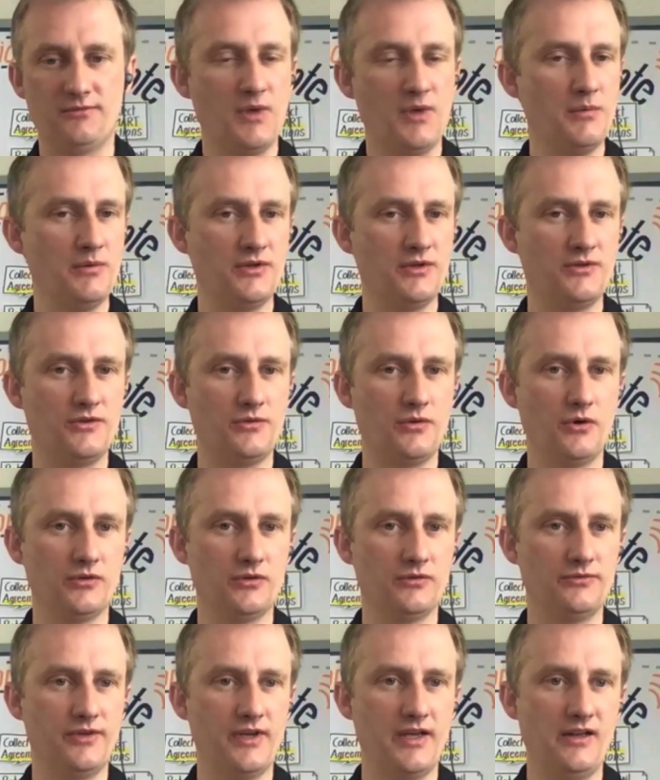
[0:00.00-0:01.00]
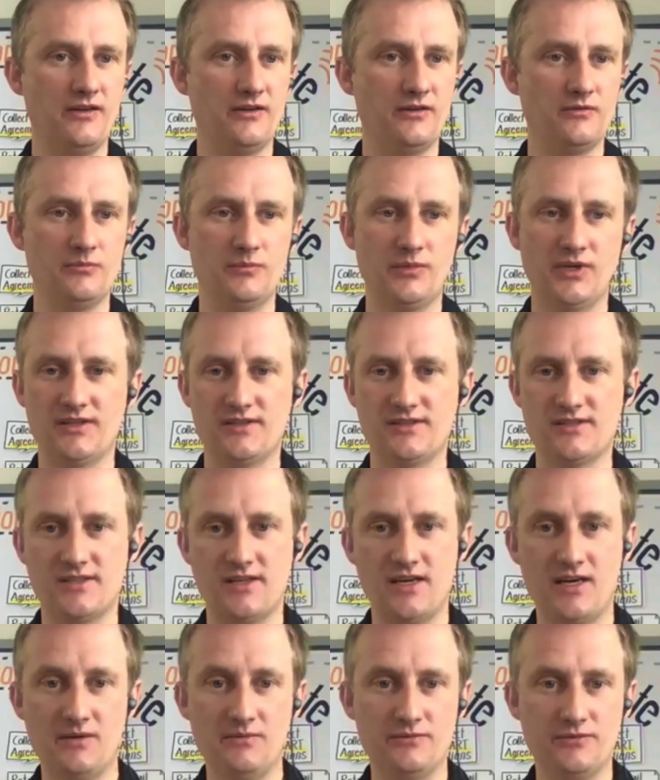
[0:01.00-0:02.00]
Maybe a total failure, but it's
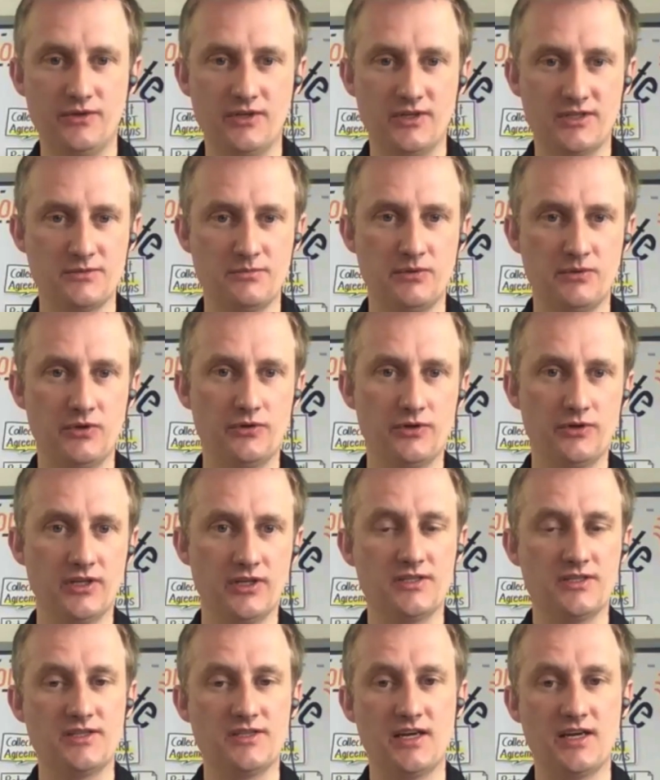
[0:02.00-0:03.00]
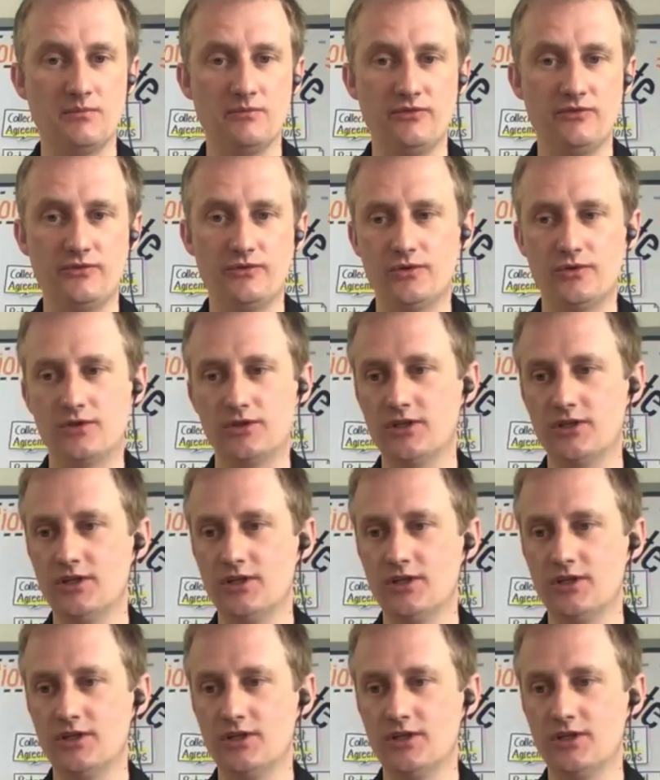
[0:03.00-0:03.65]
time for exploring and time for